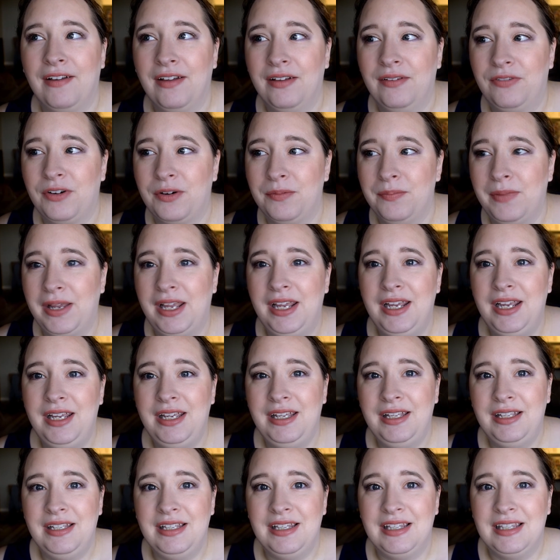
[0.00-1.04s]
for
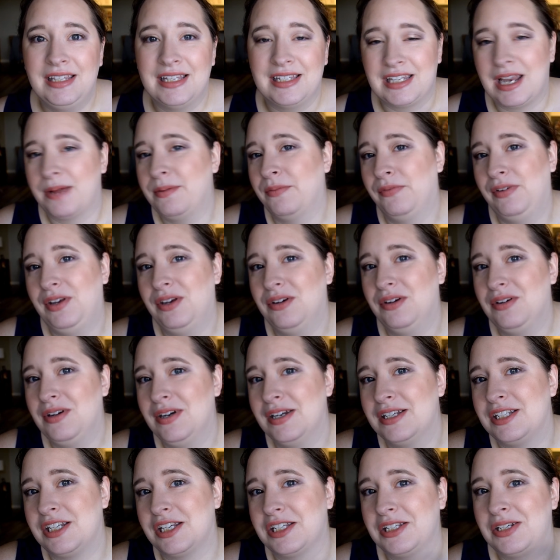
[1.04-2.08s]
me, this time of year
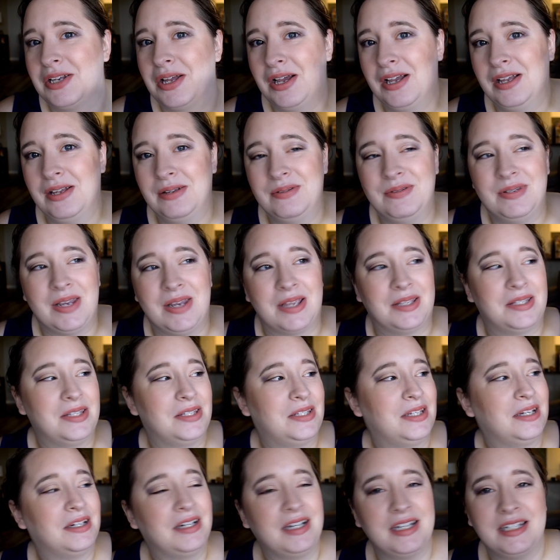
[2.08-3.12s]
is just not
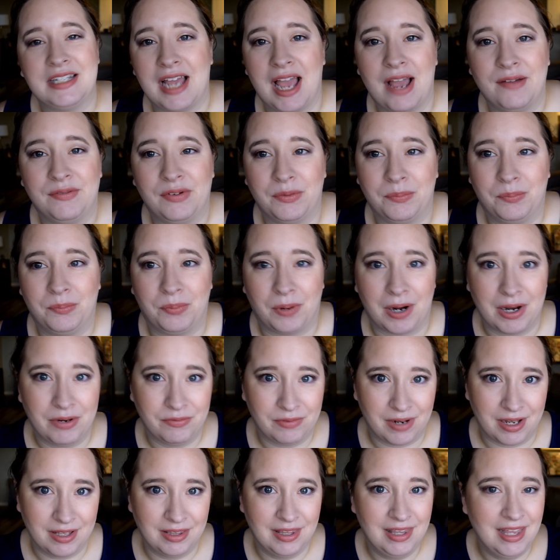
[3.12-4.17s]
necessary to have a bright
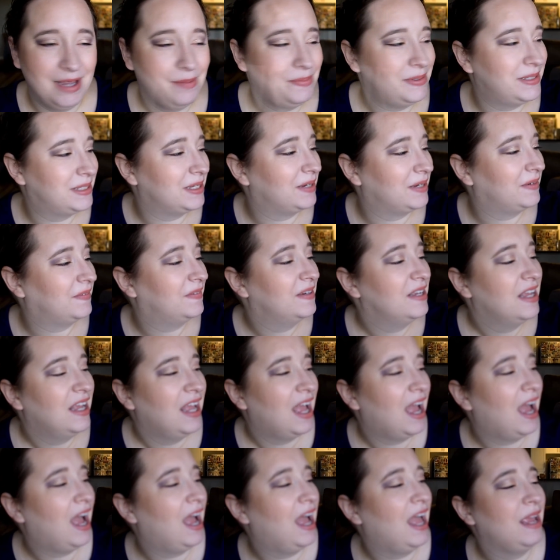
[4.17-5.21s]
red lip, so
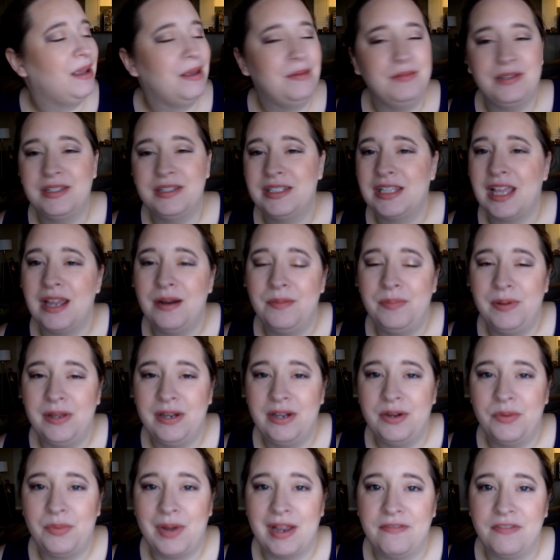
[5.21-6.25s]
I am just going to put it
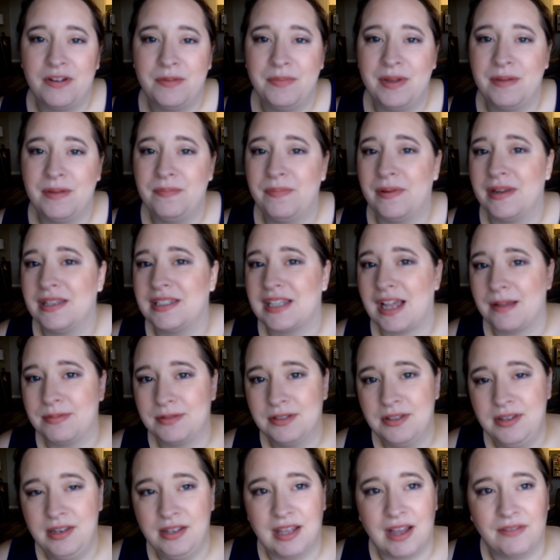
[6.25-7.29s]
away for a bit, but it's
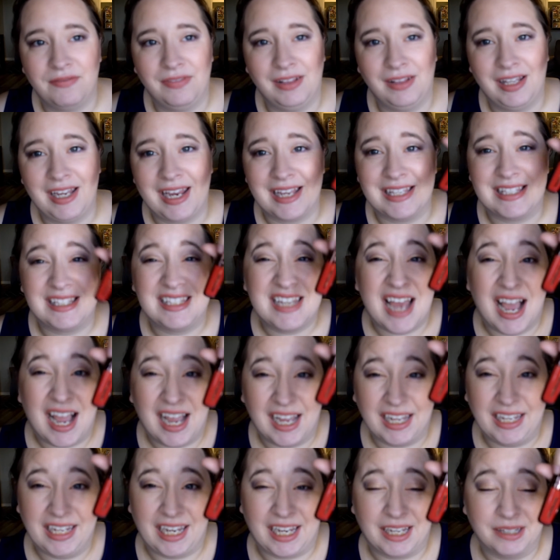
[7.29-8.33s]
absolutely lovely. It's
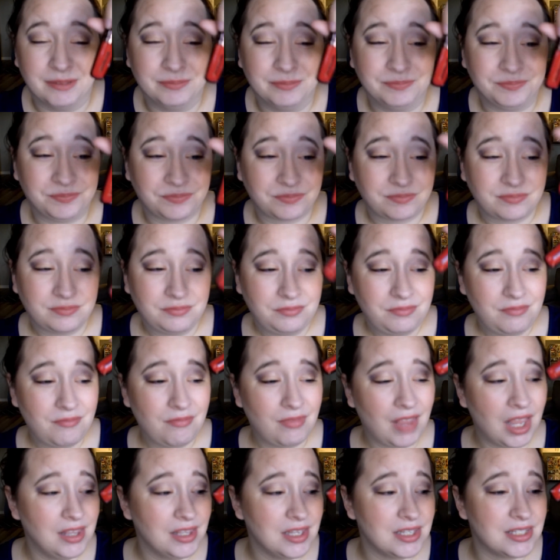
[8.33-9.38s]
tiny.
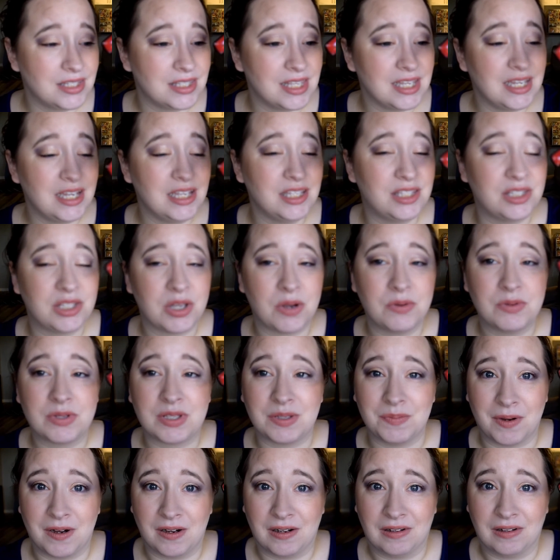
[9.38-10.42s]
This thing is so
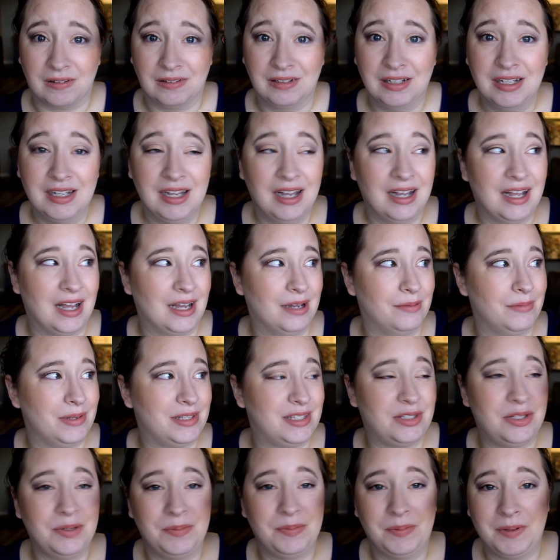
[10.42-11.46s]
small. It's
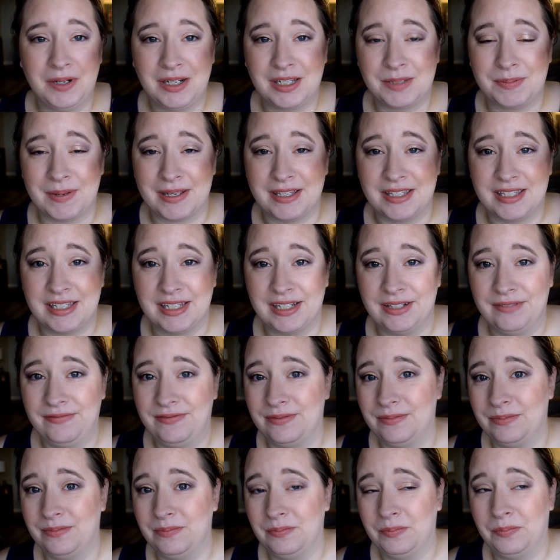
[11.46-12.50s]
super expensive,
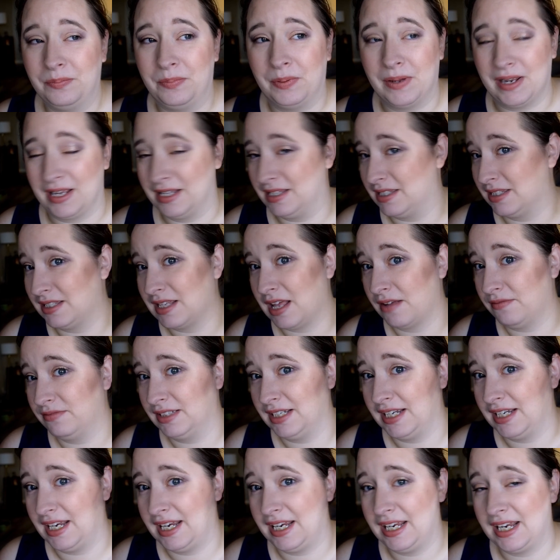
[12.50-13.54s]
but it's
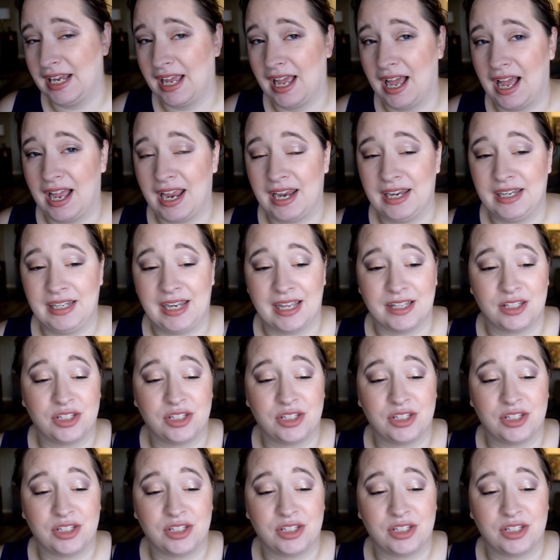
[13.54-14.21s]
lovely. I get